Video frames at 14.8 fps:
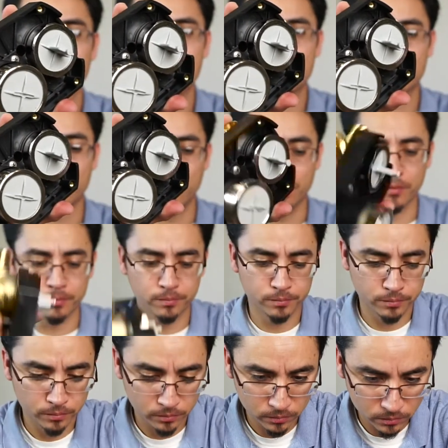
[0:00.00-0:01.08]
So
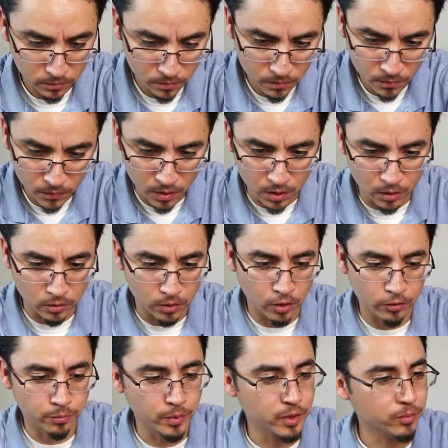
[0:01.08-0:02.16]
I don't know
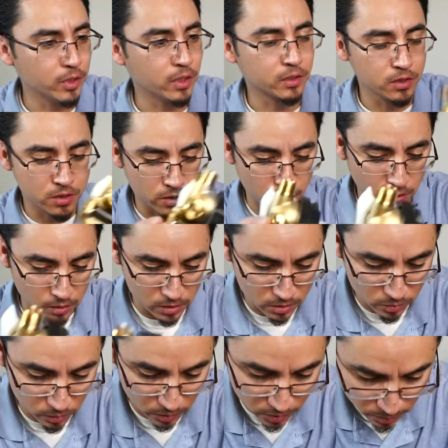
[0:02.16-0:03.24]
if maybe I can sell
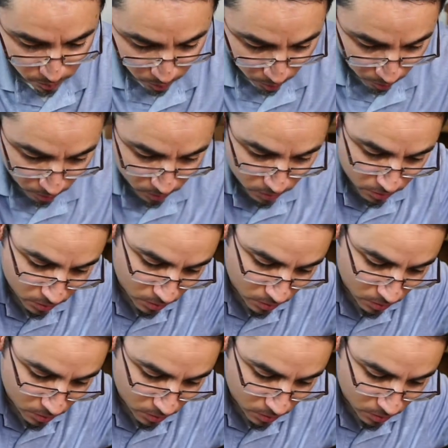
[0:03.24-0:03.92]
this one as parts.